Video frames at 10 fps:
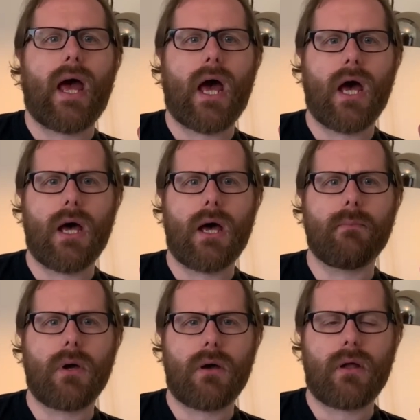
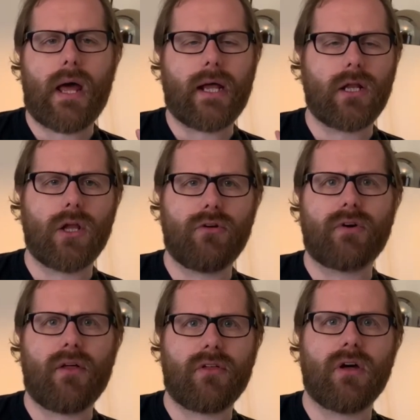and a load of
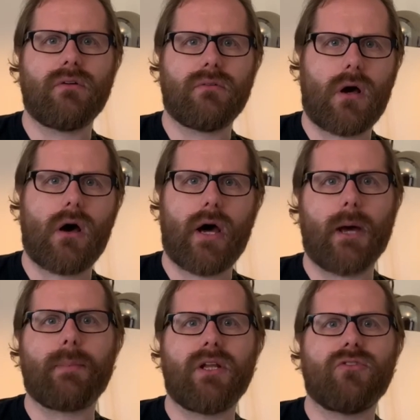other
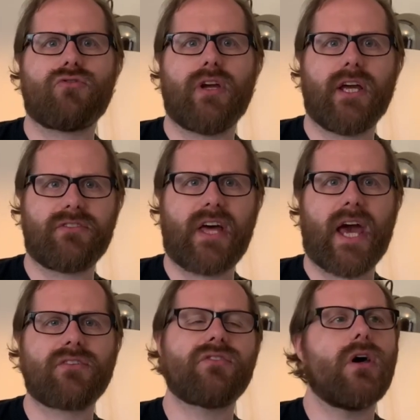high-up industry
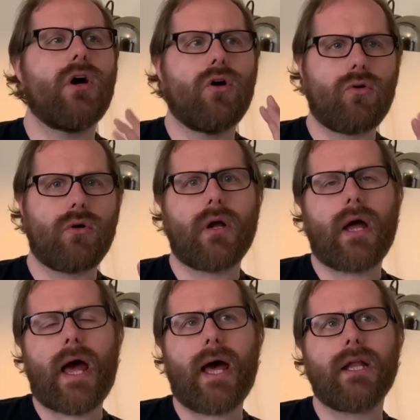execs.
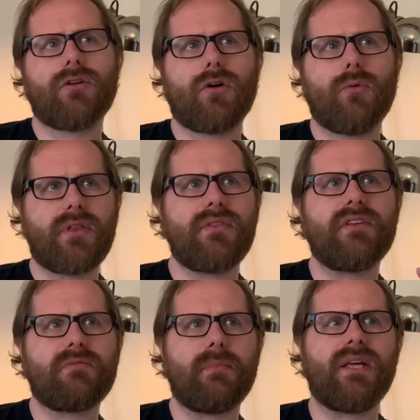And within
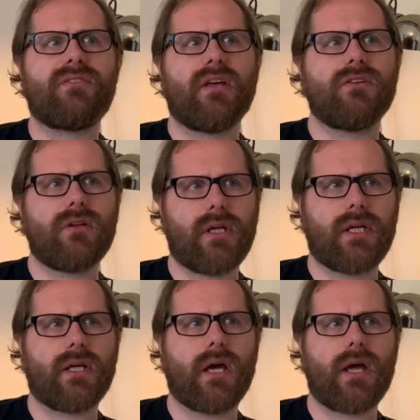this
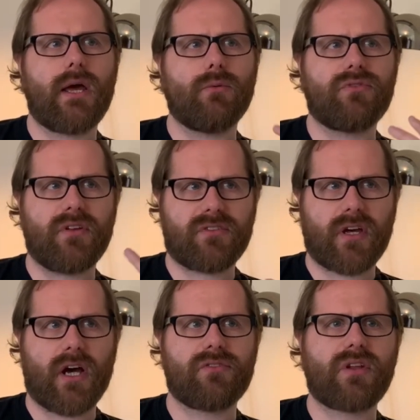meeting, it was
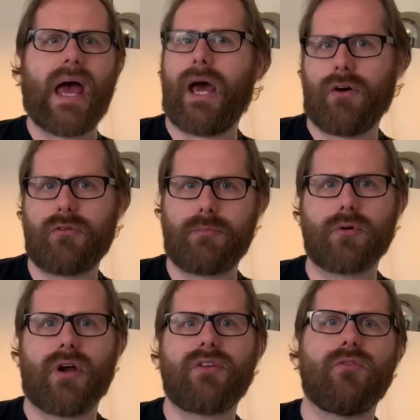discussed how to
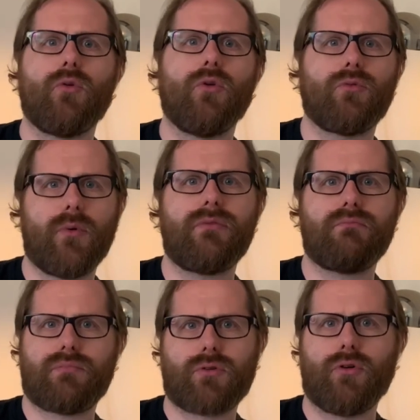progress forward with
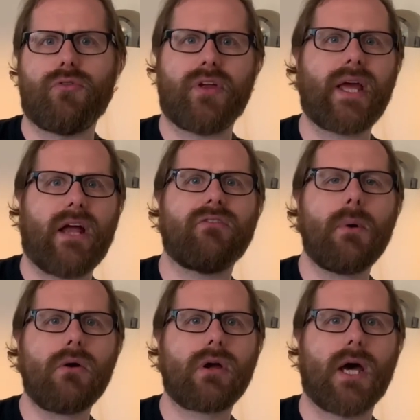cruising out of
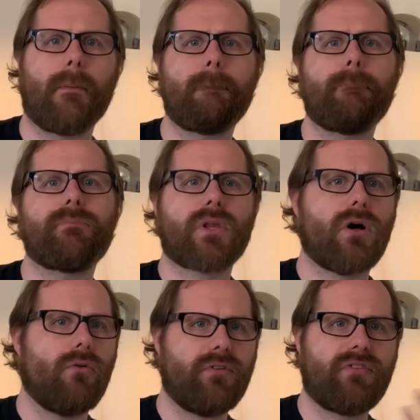America.
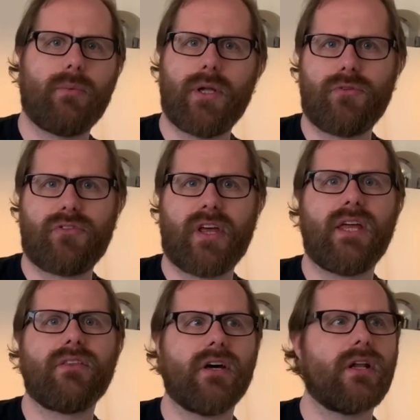Obviously, when you
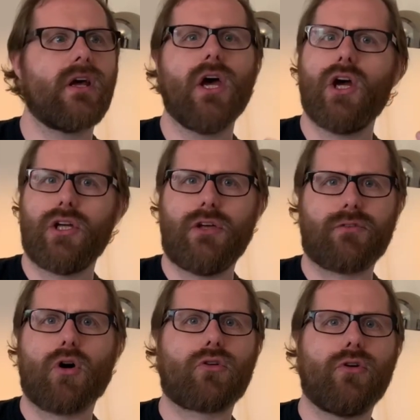see that you've
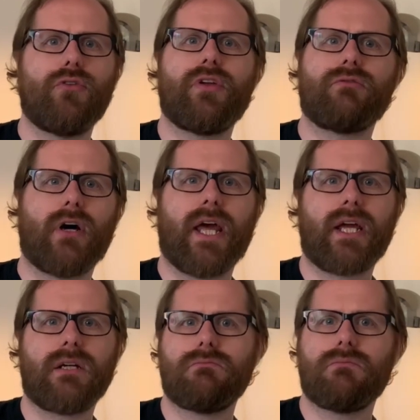got cruising
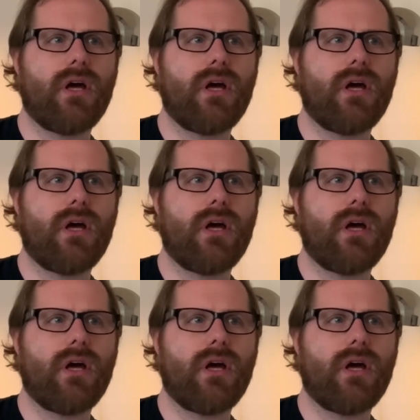running,